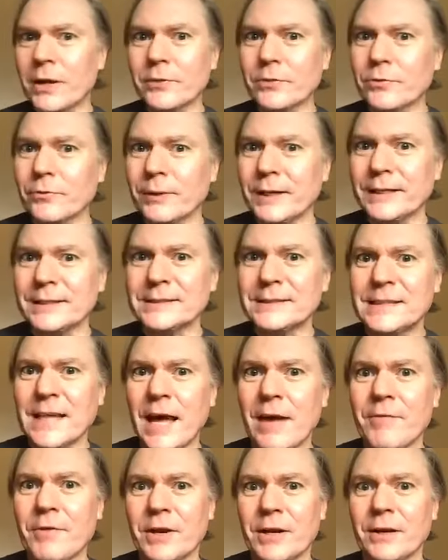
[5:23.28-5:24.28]
on three and
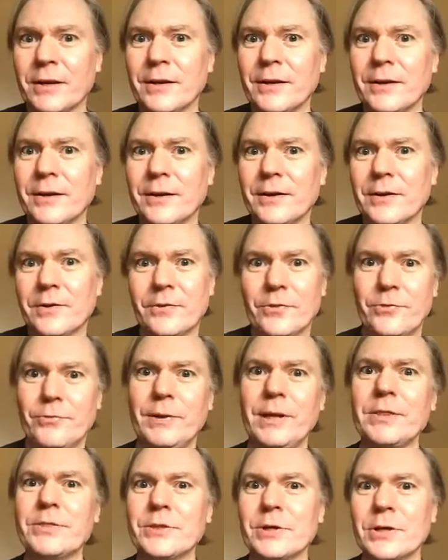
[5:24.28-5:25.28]
seven.
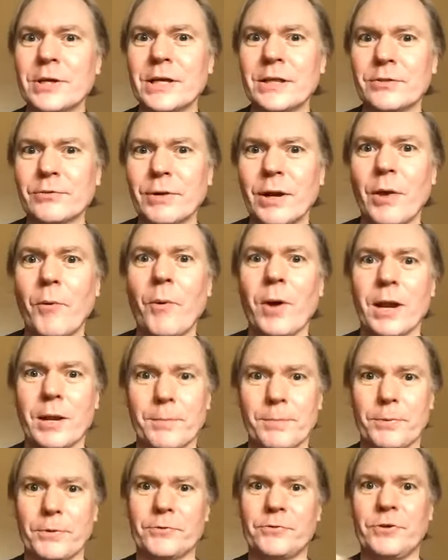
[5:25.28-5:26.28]
333
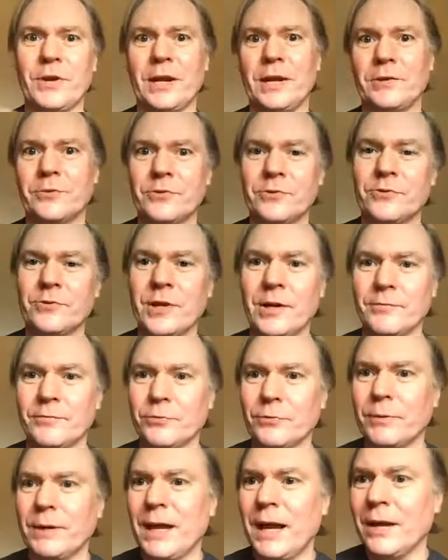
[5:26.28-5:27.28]
winning percentage instead of
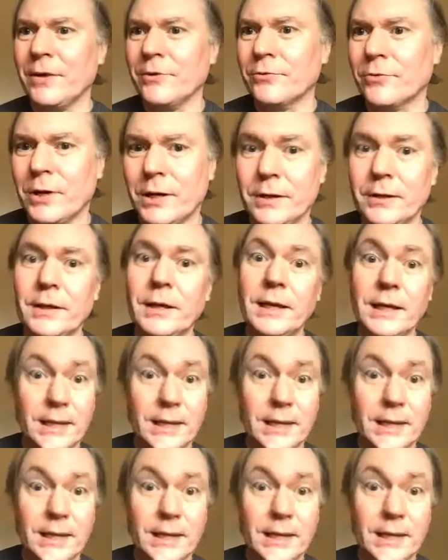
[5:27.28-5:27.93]
300